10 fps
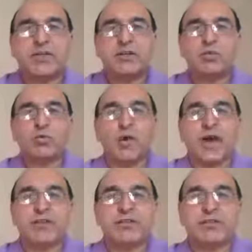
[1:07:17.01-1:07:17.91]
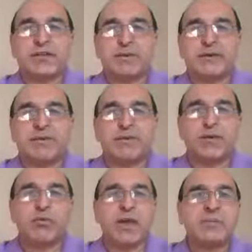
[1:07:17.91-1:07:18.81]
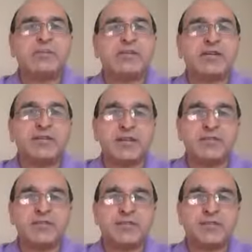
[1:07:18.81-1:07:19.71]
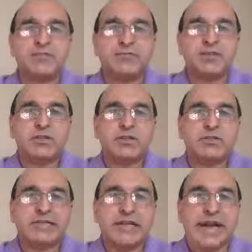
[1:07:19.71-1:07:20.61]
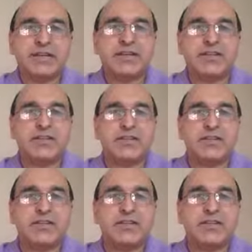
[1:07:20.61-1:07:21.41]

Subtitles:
so I recommended Webster dictionary, great dictionary,